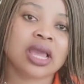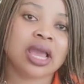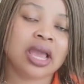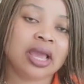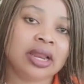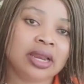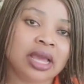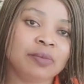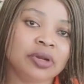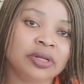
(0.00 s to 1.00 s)

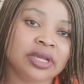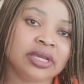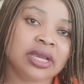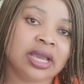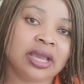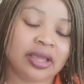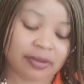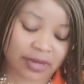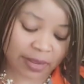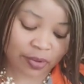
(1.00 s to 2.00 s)

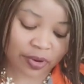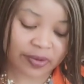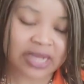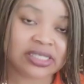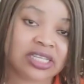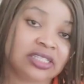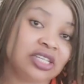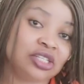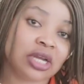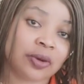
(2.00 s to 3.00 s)
lemongrass
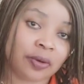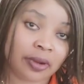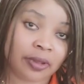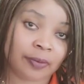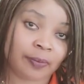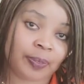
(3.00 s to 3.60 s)
essential oil.